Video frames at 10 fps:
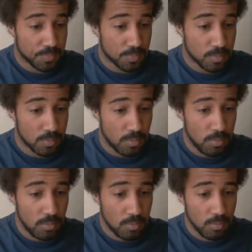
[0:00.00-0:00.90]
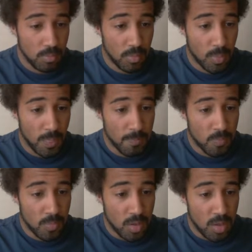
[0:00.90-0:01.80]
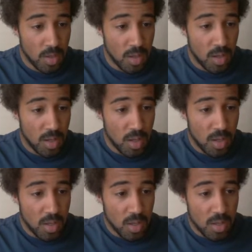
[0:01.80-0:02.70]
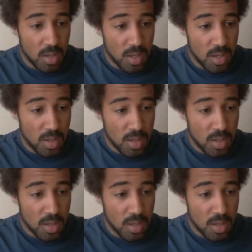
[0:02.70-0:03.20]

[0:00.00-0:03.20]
(silence)